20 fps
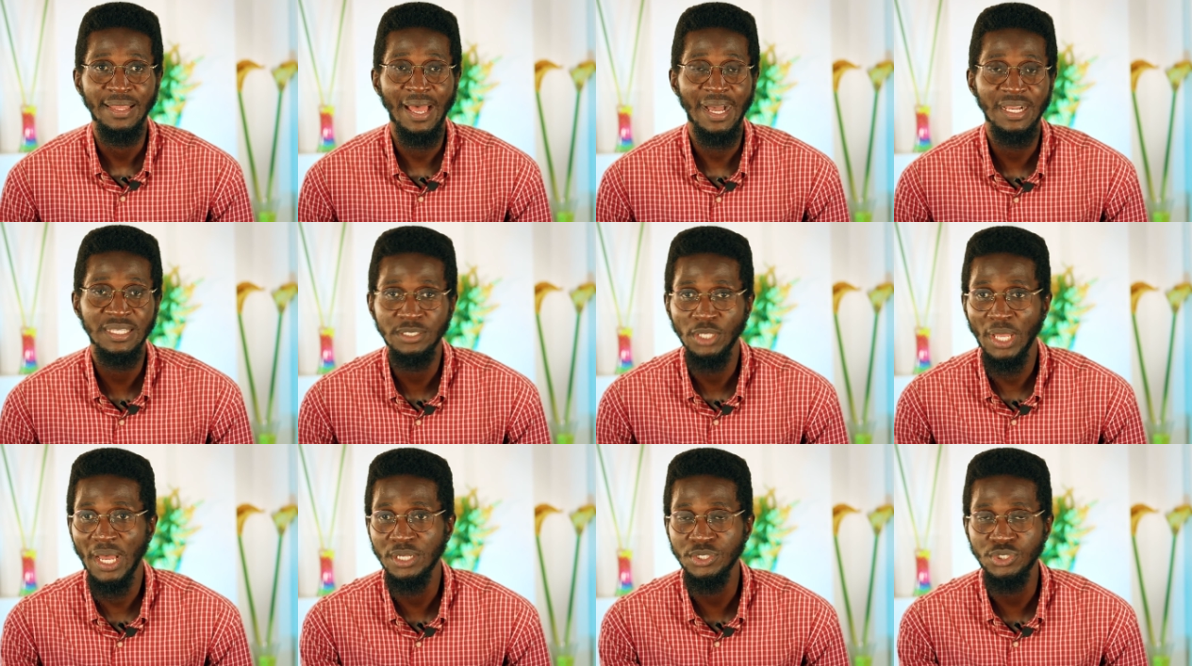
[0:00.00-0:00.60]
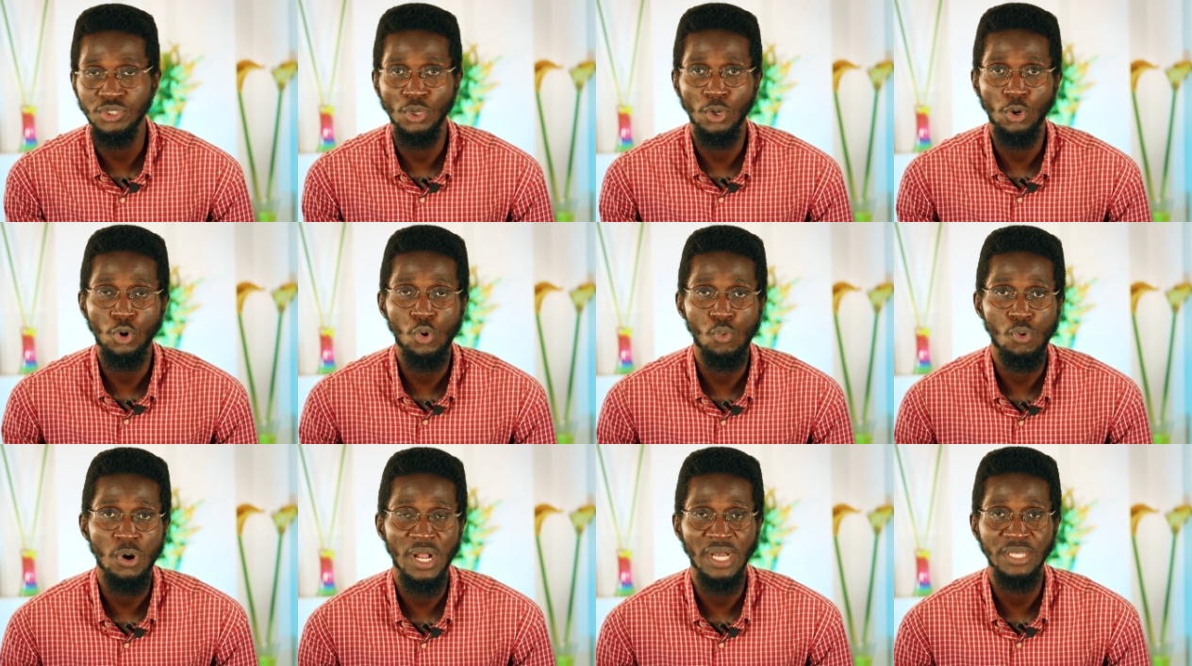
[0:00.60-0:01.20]
ask, ask your
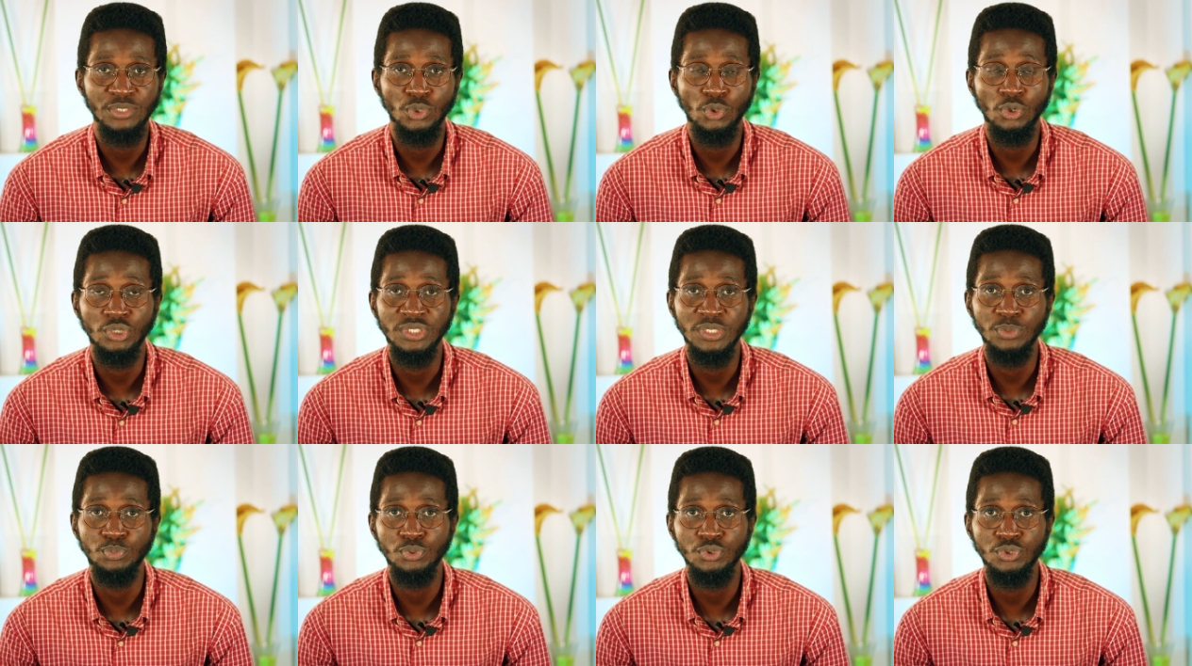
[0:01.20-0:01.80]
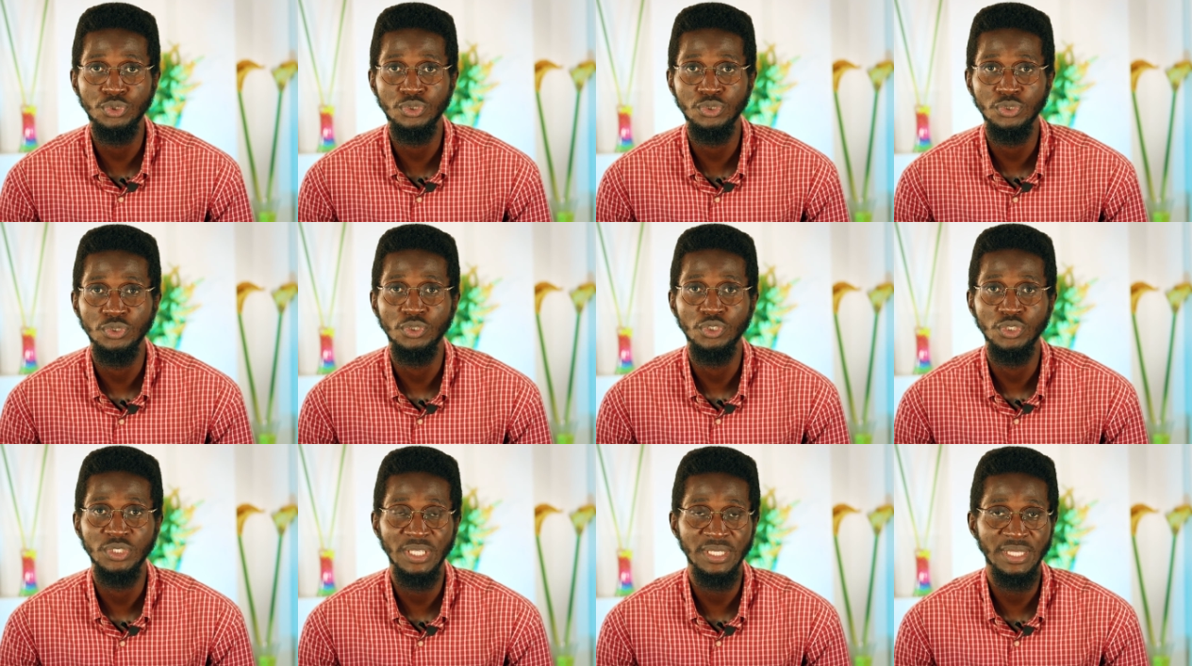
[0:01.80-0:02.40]
co-workers to contribute
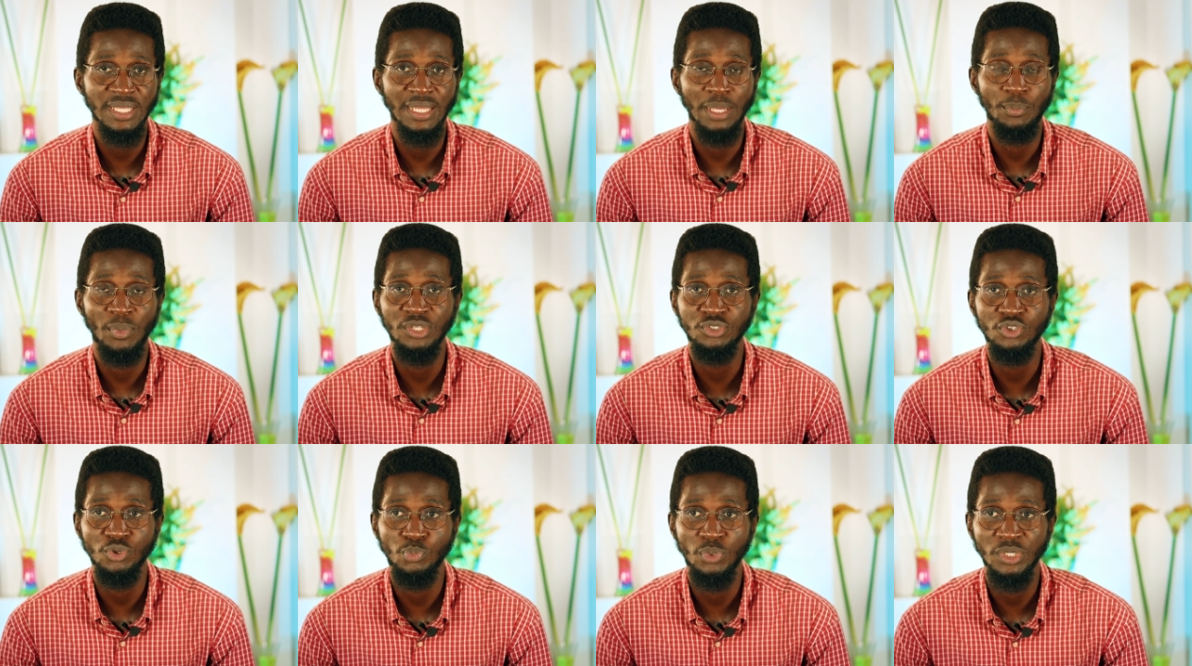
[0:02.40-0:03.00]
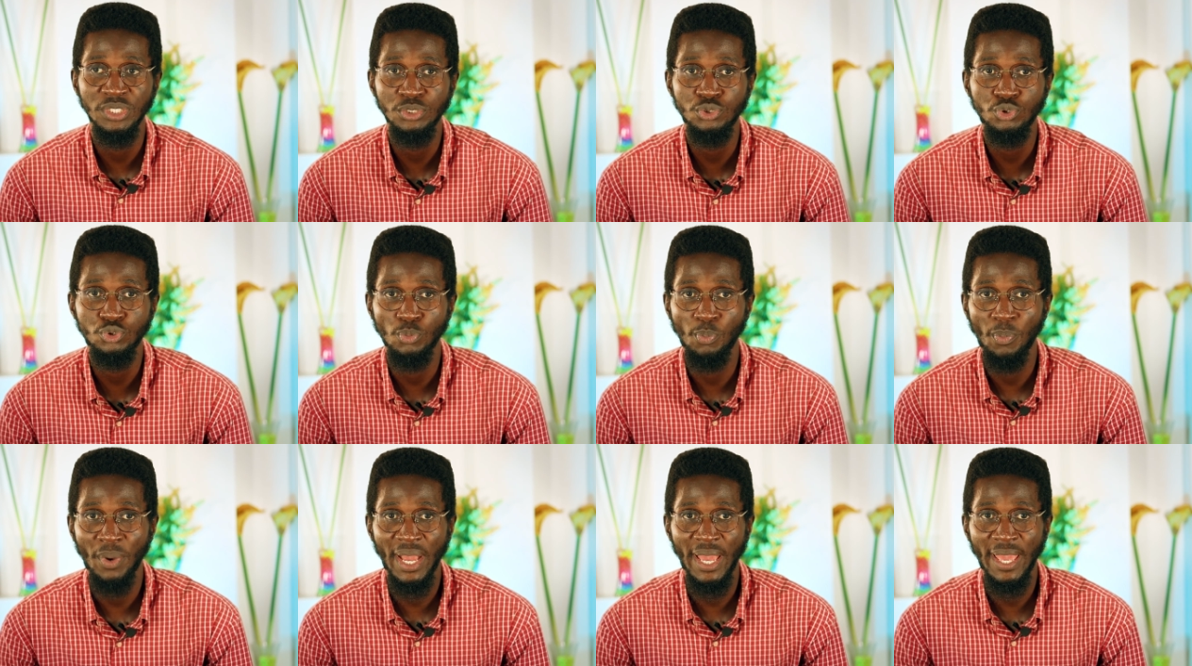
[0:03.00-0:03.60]
certain amount of money
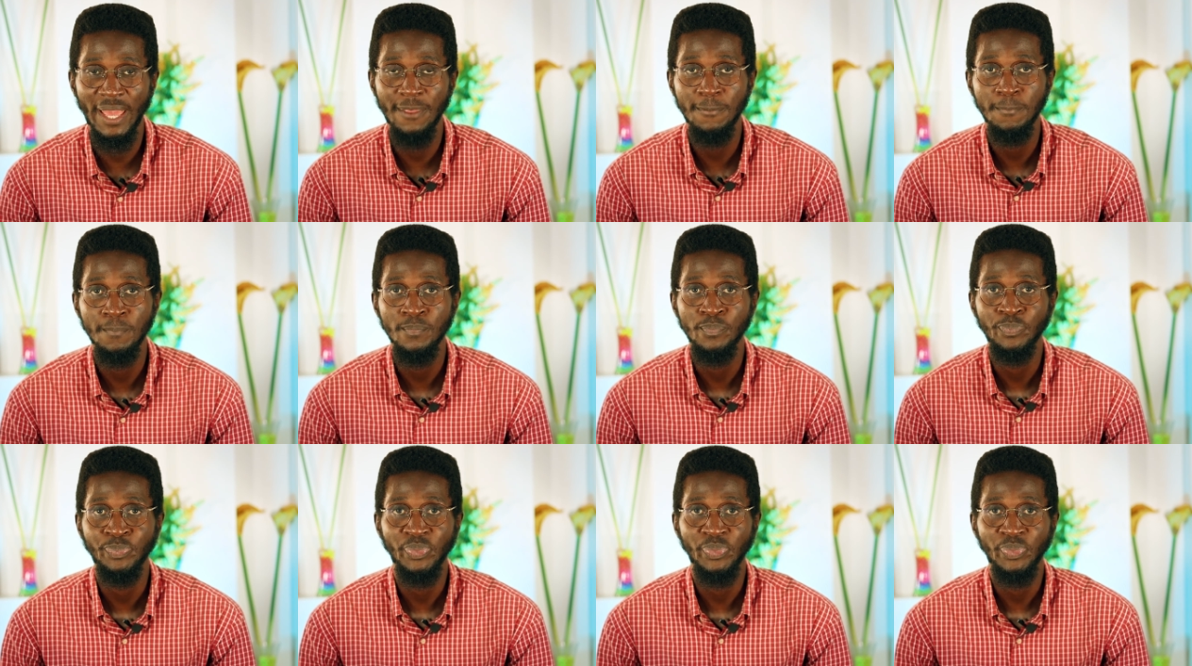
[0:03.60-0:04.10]
to buy